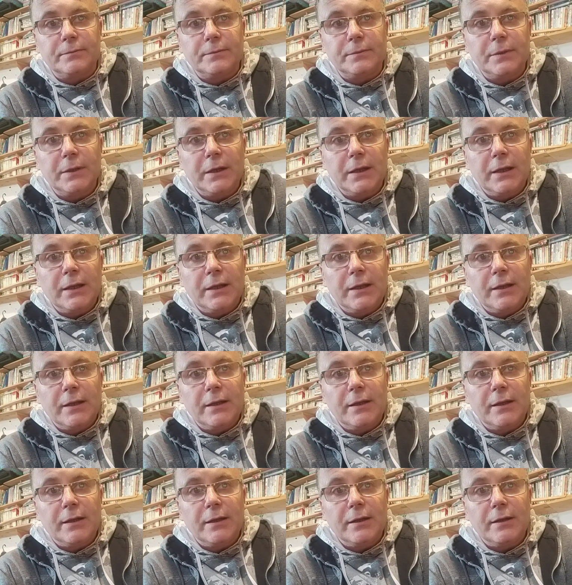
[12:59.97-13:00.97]

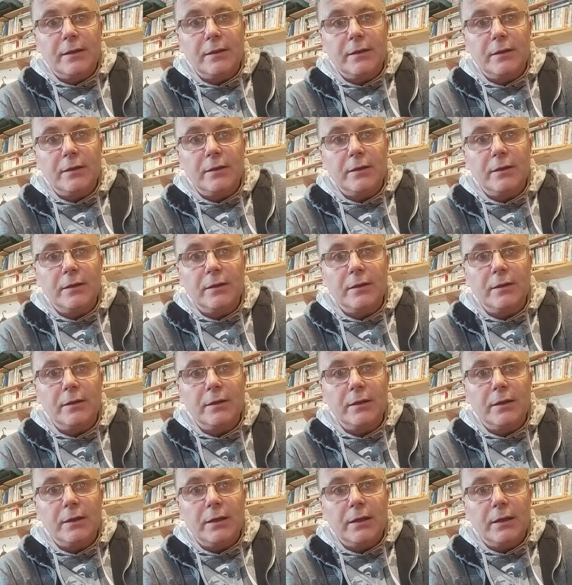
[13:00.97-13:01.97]

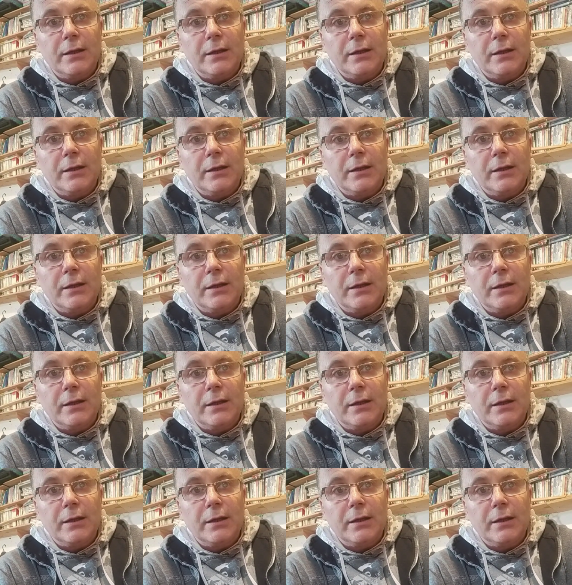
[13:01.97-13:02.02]
[no speech]